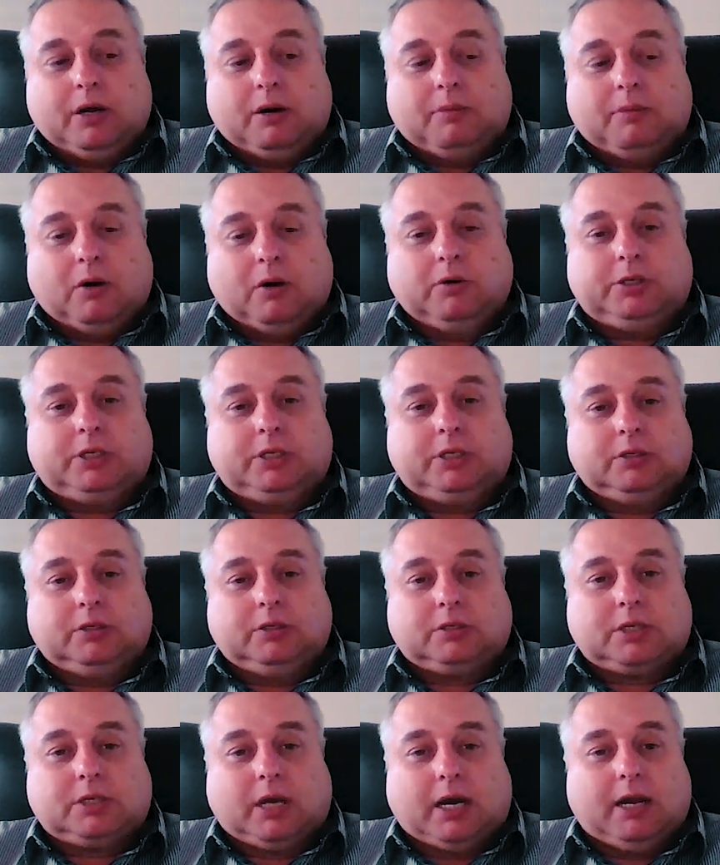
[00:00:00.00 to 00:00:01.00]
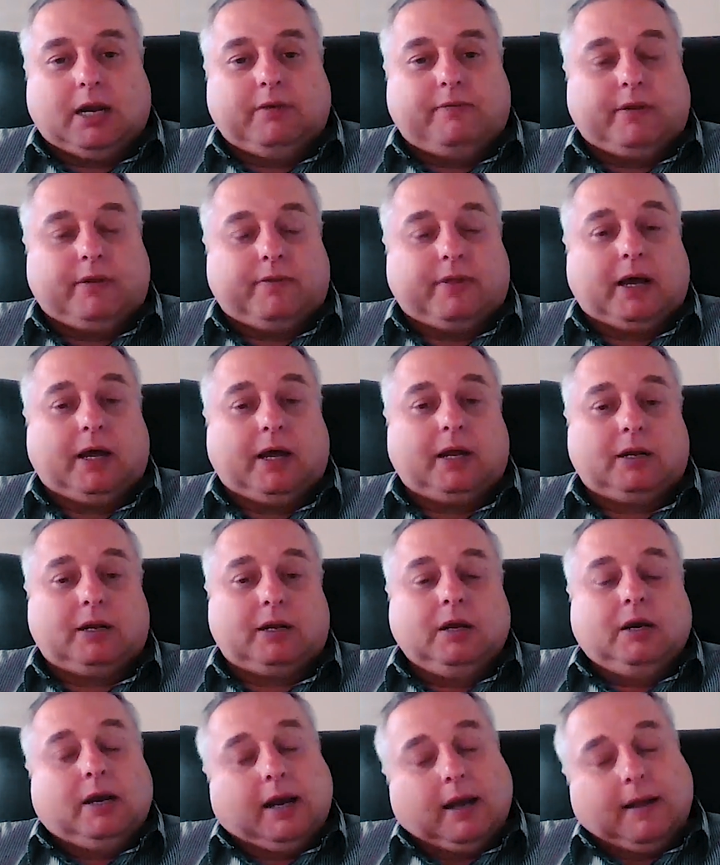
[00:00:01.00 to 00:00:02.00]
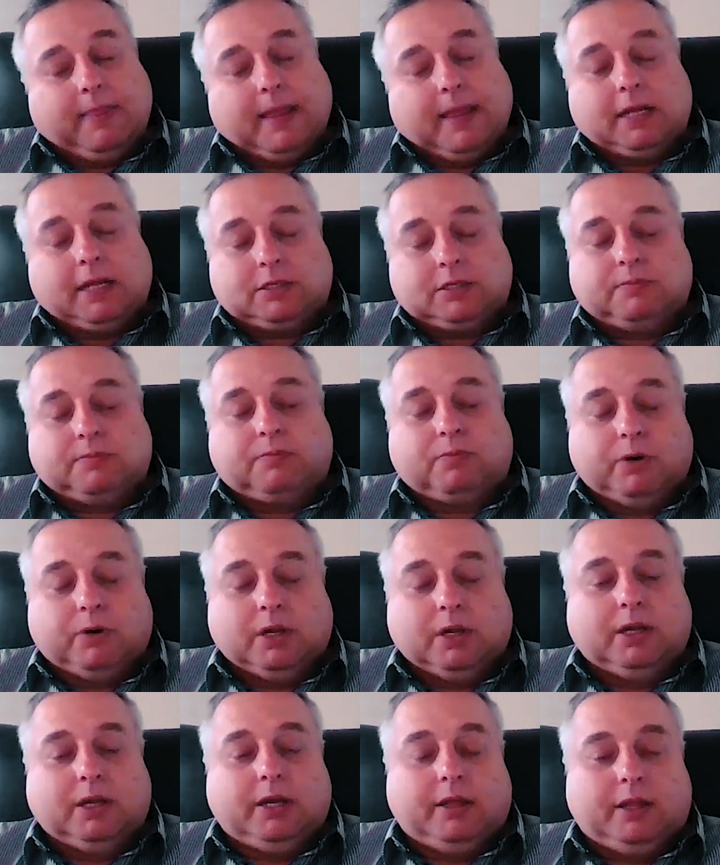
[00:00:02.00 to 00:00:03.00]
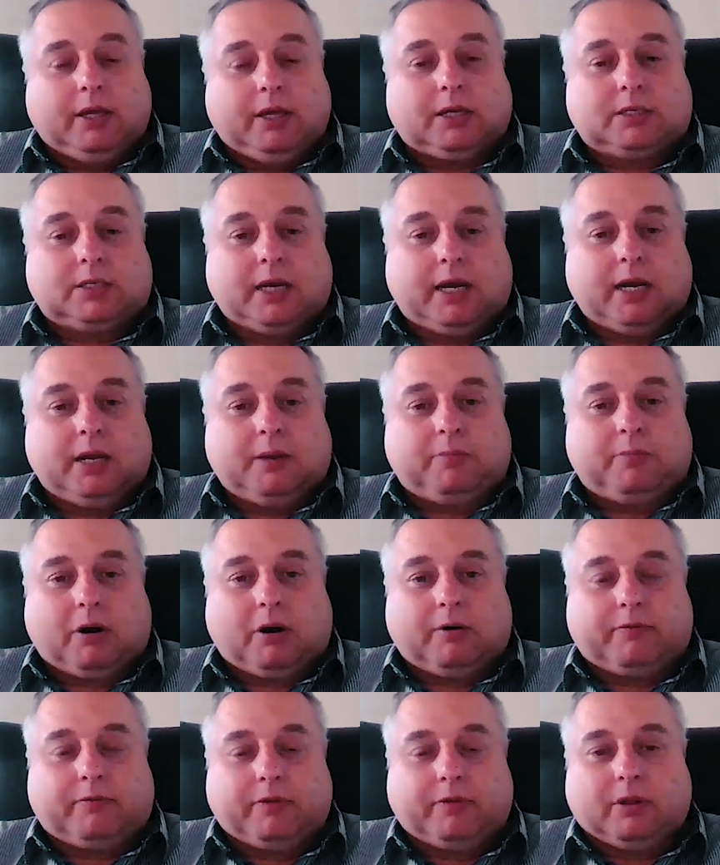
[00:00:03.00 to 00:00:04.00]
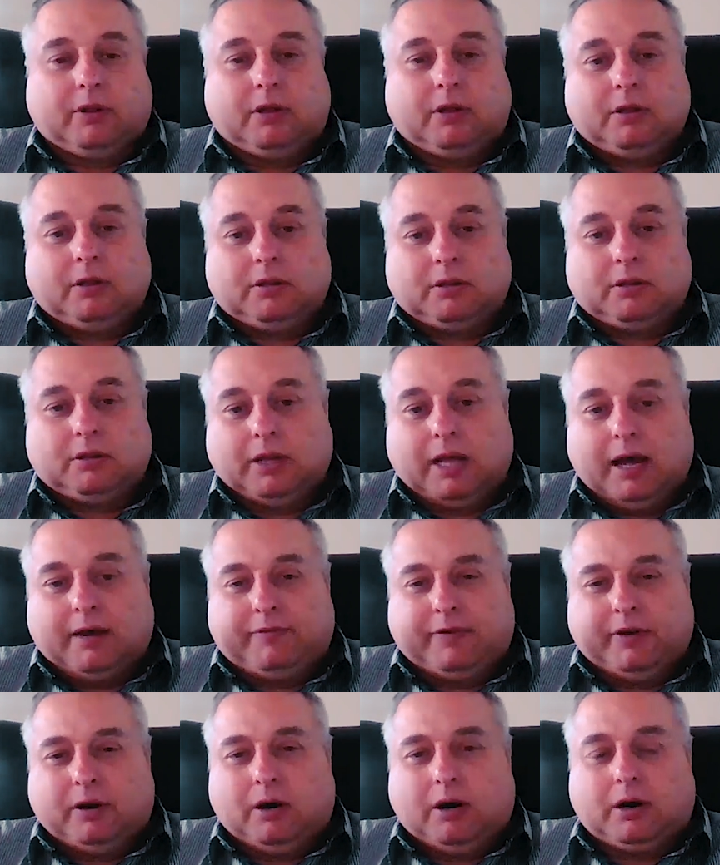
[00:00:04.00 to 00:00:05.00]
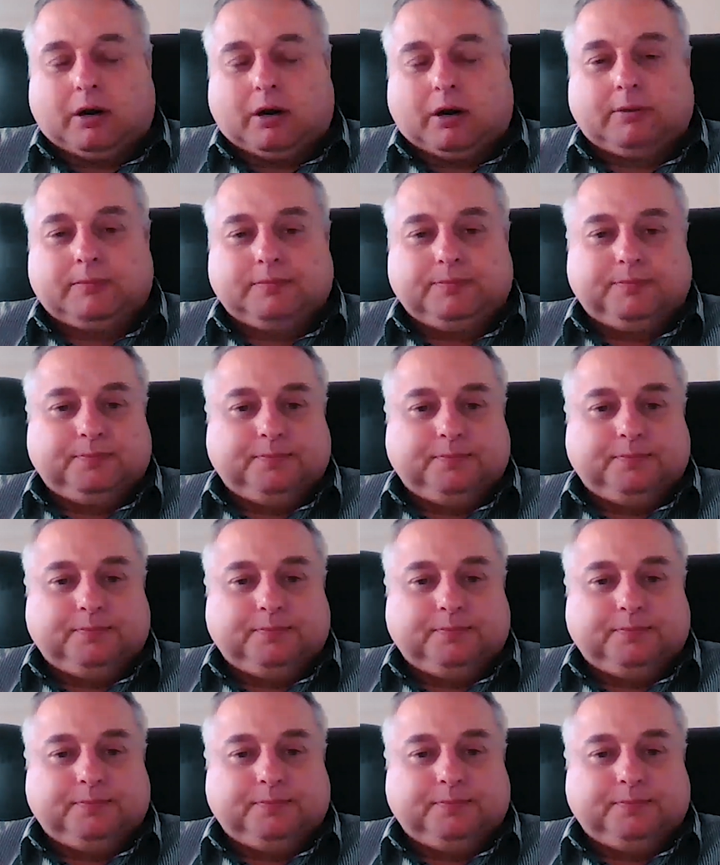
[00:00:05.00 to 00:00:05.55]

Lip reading: emotional side of it and that's really the exciting part for the Laughing Otter.